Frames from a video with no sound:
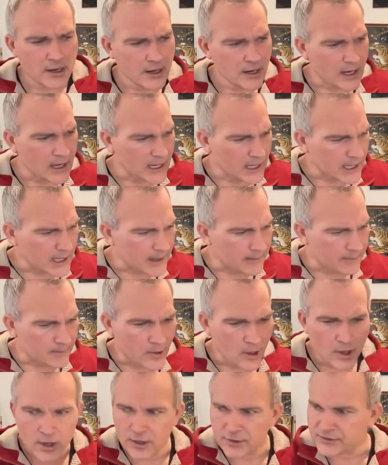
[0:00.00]
um,
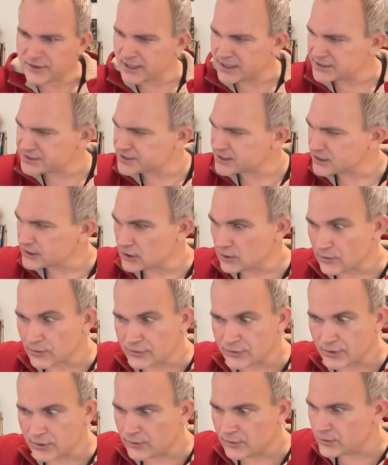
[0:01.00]
these the,
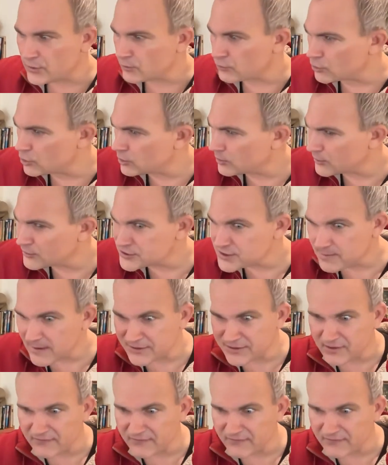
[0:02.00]
the the rumors about the